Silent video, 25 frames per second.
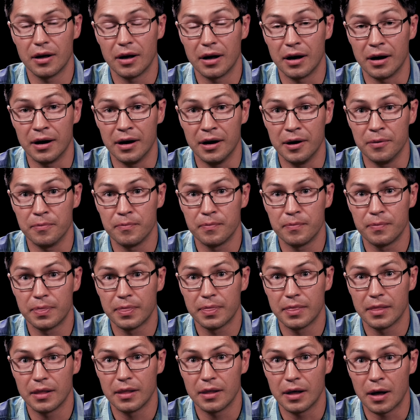A
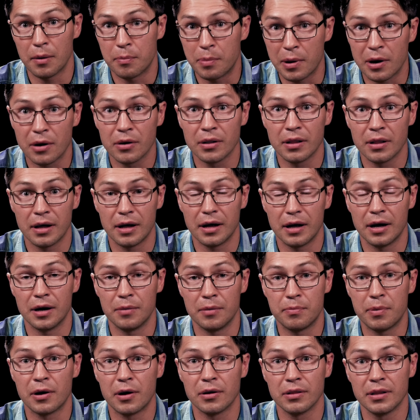
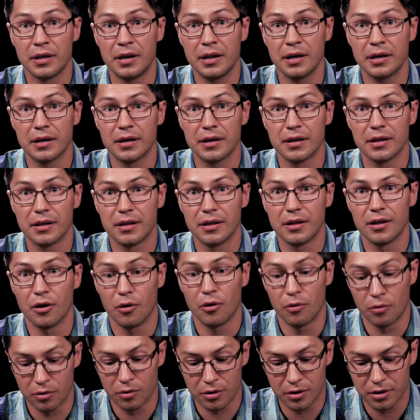paralytic,
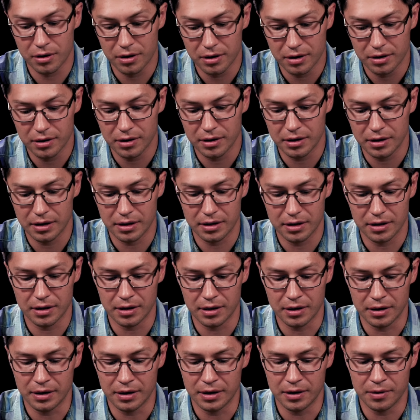or
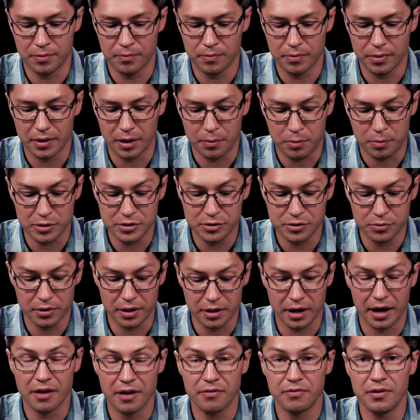a person with
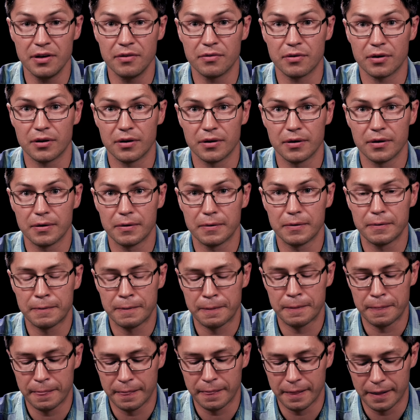a high fever,
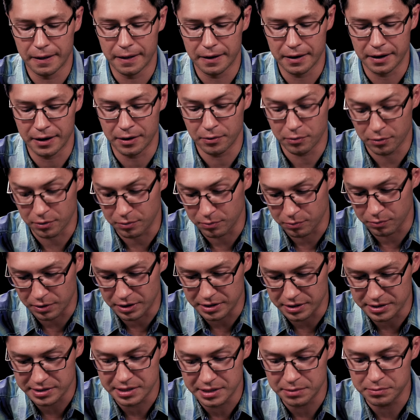or what
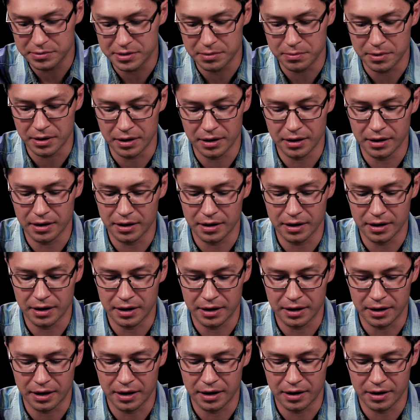it seems to be
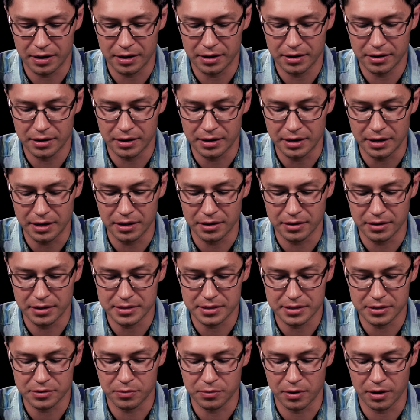an
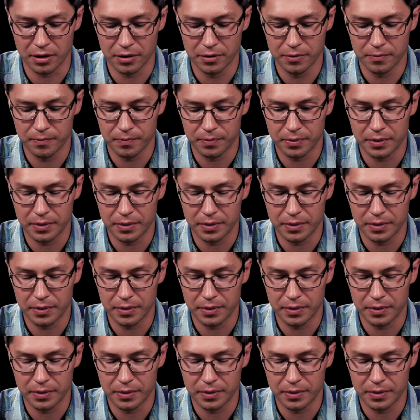illness as well.